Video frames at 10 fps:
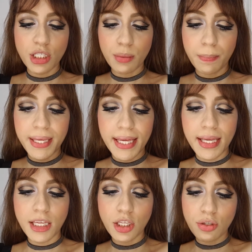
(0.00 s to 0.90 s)
to
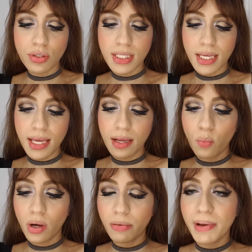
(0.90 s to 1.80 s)
be
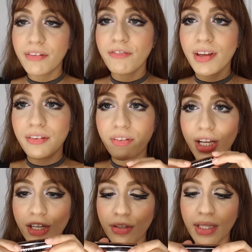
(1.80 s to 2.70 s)
using one of my
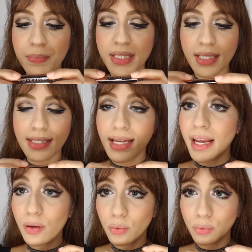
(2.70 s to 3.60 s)
favorite nude lipsticks that
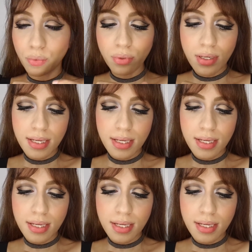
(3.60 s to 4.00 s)
I own.